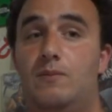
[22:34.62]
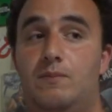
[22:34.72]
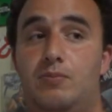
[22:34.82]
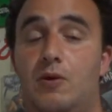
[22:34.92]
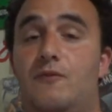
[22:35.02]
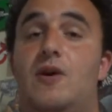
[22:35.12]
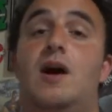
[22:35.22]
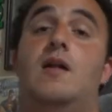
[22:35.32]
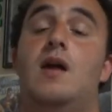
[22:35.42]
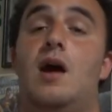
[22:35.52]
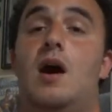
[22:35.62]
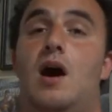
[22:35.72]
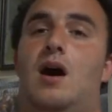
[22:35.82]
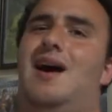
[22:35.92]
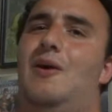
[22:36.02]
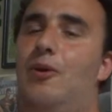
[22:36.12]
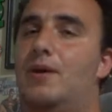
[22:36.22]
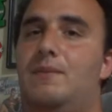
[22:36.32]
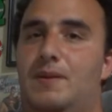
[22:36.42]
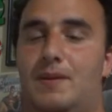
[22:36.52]
profile, I want
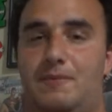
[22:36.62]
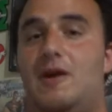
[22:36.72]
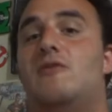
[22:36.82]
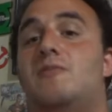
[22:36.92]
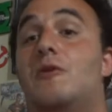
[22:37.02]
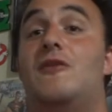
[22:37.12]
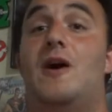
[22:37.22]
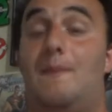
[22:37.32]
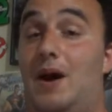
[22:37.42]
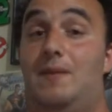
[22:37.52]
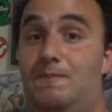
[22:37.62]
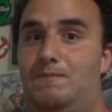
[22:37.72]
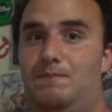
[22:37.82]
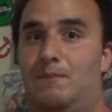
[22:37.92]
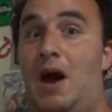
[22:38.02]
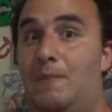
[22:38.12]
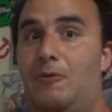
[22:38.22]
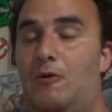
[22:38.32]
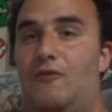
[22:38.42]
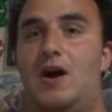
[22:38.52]
to make my private profile my
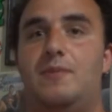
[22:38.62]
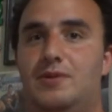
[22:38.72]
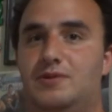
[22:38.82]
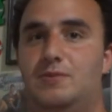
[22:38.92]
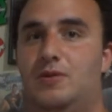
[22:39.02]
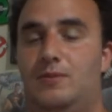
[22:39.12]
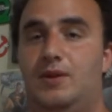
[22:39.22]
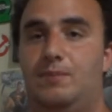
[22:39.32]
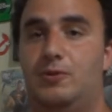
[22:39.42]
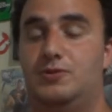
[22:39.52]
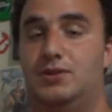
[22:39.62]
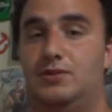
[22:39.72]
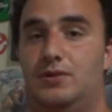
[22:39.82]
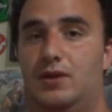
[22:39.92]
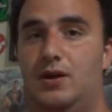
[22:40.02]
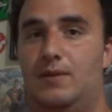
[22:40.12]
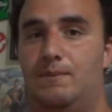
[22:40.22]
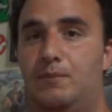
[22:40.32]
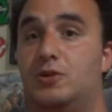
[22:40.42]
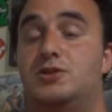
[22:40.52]
profile because I'm going to be posting
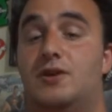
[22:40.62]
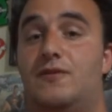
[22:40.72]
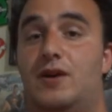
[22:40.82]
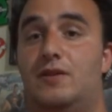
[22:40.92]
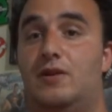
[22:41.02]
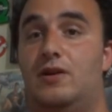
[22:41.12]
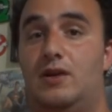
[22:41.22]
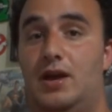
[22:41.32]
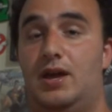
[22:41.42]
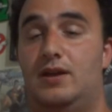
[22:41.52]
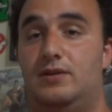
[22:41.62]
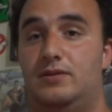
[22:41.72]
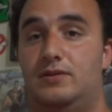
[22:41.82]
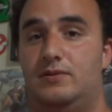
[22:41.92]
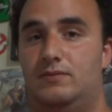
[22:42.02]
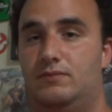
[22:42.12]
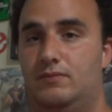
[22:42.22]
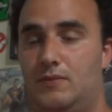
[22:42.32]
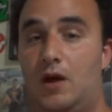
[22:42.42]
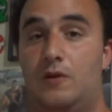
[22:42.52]
book stuff on there and
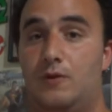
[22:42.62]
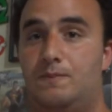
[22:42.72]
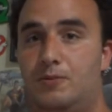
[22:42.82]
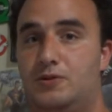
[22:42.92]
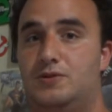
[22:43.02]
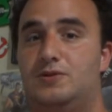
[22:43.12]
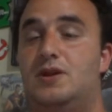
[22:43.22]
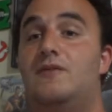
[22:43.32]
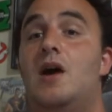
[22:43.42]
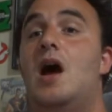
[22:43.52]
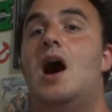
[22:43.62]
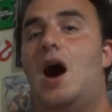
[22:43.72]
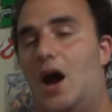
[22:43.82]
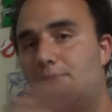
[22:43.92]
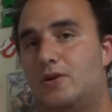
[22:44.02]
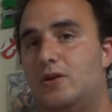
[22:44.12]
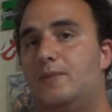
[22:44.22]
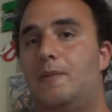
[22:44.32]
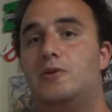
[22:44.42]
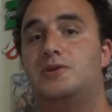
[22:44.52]
other personal stuff. I'm going to
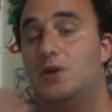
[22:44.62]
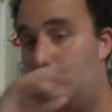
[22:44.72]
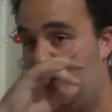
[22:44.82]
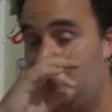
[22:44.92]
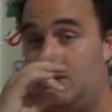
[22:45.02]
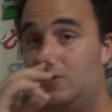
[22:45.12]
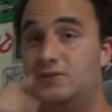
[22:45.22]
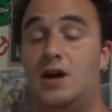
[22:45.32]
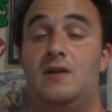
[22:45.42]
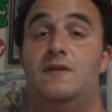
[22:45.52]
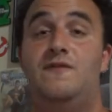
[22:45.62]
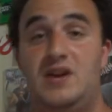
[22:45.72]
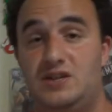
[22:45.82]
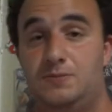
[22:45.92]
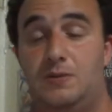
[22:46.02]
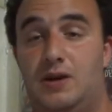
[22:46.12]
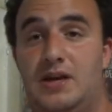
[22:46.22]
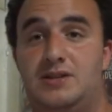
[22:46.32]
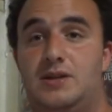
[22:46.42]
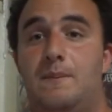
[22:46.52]
be posting all my videos on the Facebook
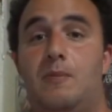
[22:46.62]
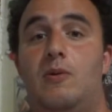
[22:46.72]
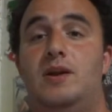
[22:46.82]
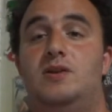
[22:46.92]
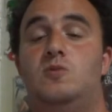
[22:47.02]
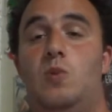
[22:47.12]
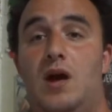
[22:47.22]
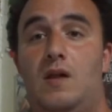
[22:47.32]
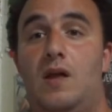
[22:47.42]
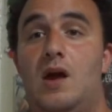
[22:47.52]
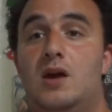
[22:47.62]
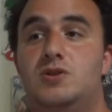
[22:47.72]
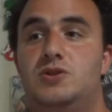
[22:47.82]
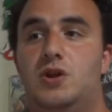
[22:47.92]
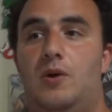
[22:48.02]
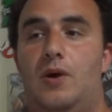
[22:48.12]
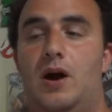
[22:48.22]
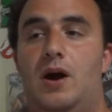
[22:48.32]
at some point as well. So